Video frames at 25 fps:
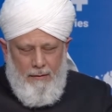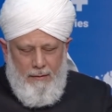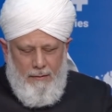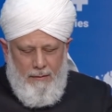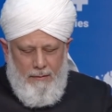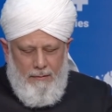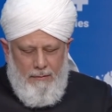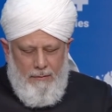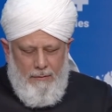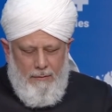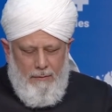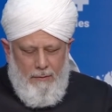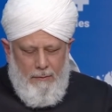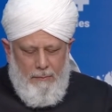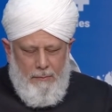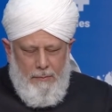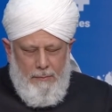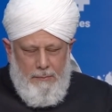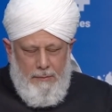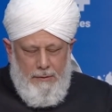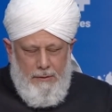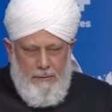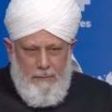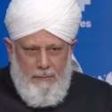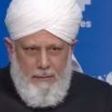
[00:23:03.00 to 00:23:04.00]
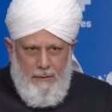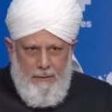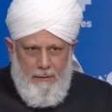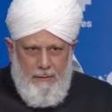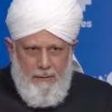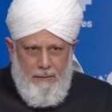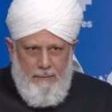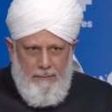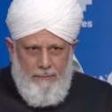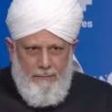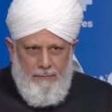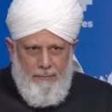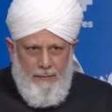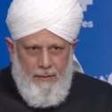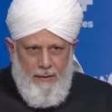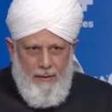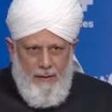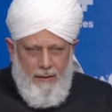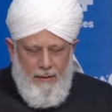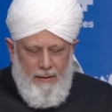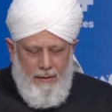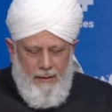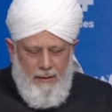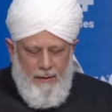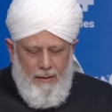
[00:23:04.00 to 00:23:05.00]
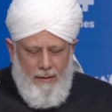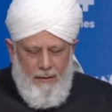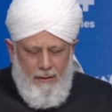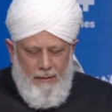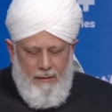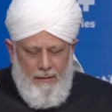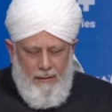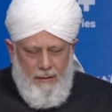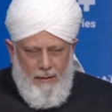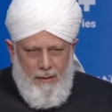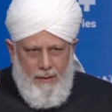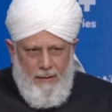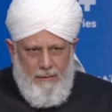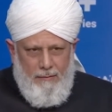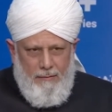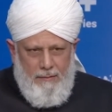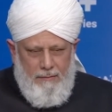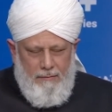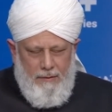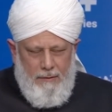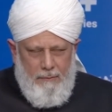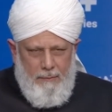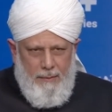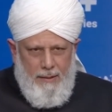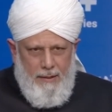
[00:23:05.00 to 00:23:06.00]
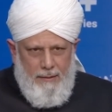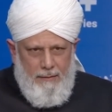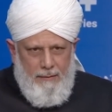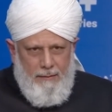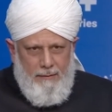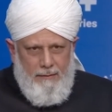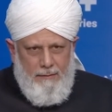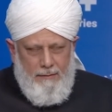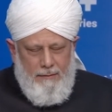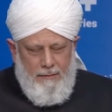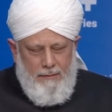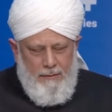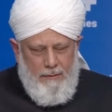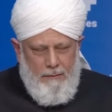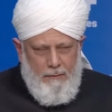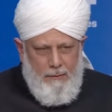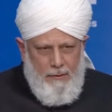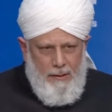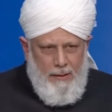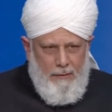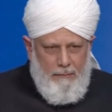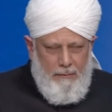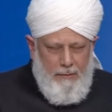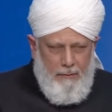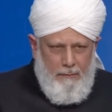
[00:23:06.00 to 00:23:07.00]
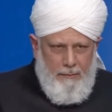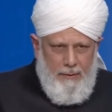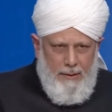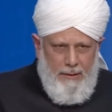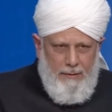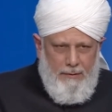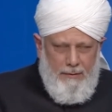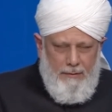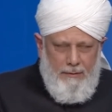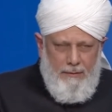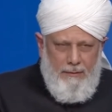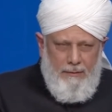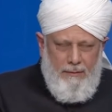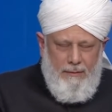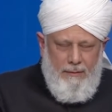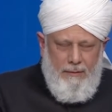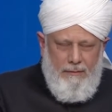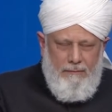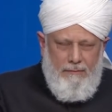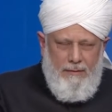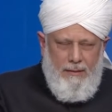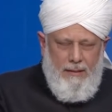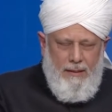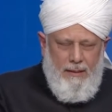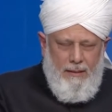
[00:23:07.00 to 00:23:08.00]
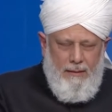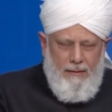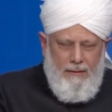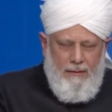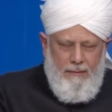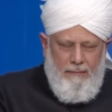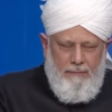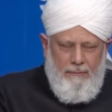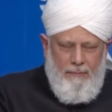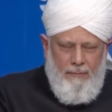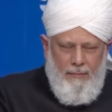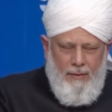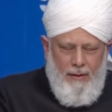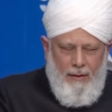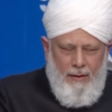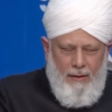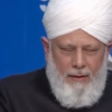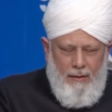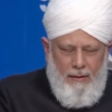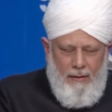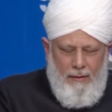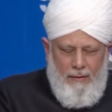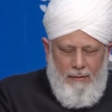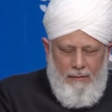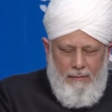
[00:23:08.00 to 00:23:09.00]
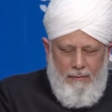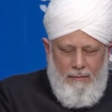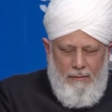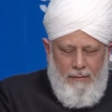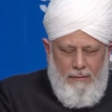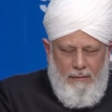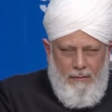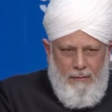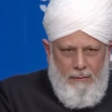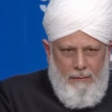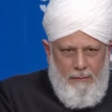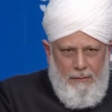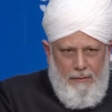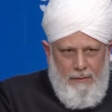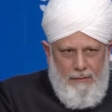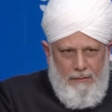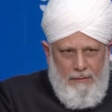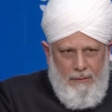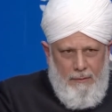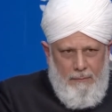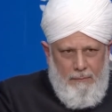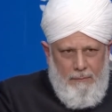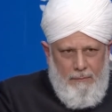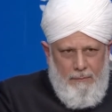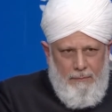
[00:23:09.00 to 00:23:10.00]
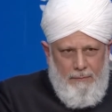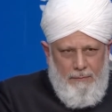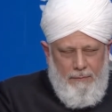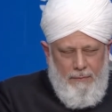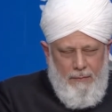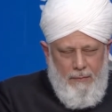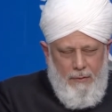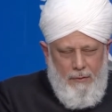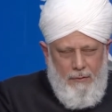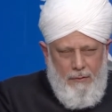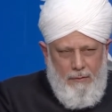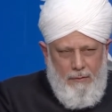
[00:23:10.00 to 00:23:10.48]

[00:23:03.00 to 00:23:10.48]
It is not permissible. Uh, it was better, it would have been better if they had included some